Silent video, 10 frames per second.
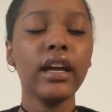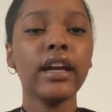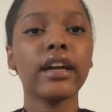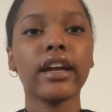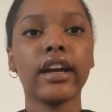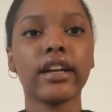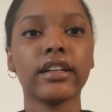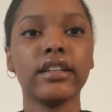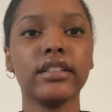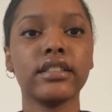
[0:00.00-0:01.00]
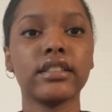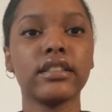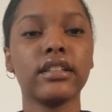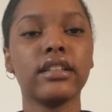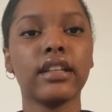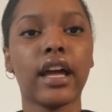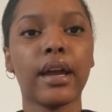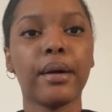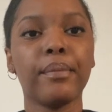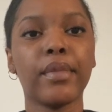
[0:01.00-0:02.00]
Characters
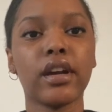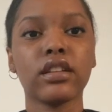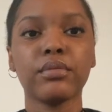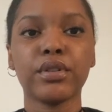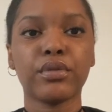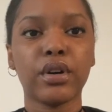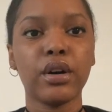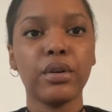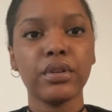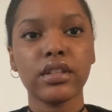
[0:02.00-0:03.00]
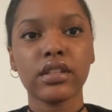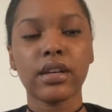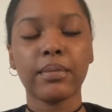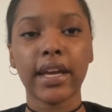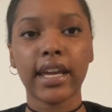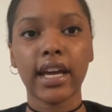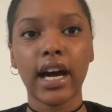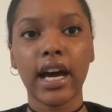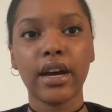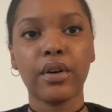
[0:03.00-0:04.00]
like Marilyn Monroe and Some Like It
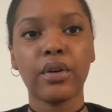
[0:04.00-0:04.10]
Hot,